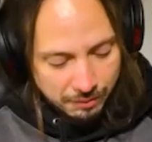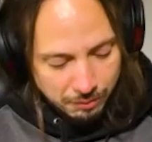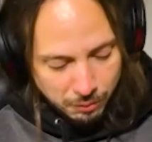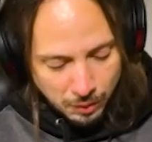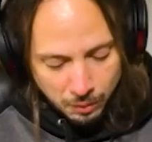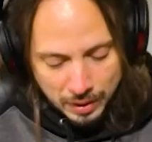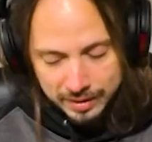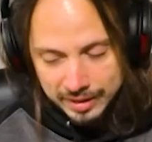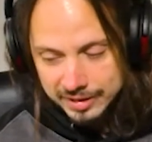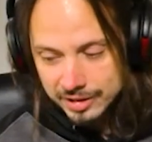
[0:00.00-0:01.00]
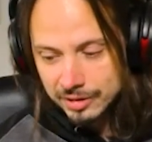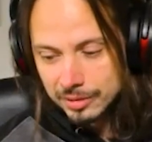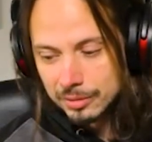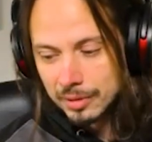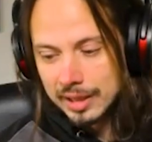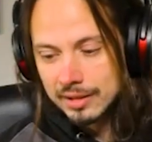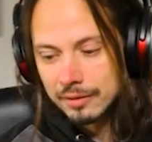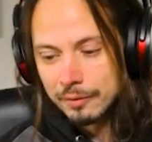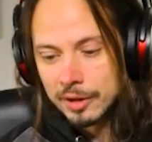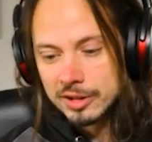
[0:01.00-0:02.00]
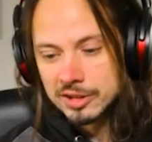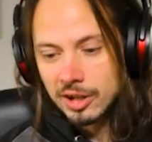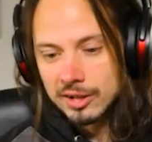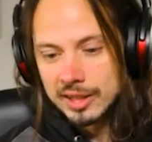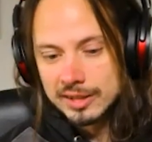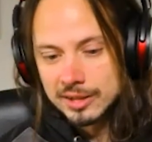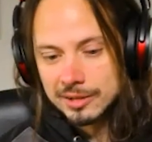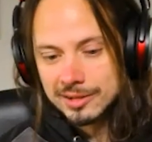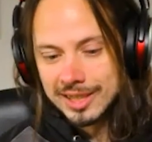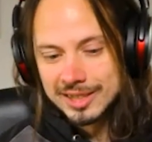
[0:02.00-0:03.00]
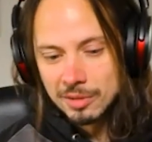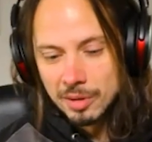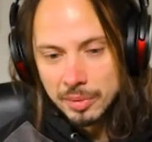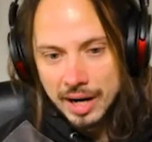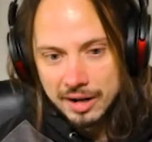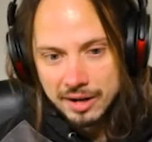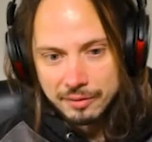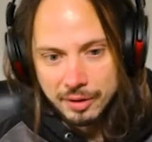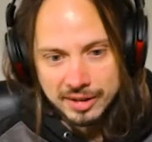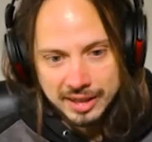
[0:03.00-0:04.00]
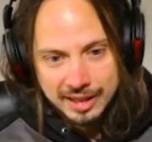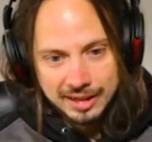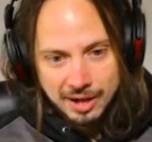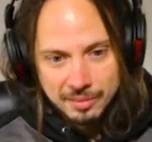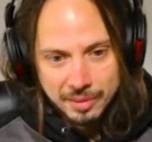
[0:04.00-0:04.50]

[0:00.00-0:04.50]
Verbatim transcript: when did you write the first song that you that you were proud of, or did that come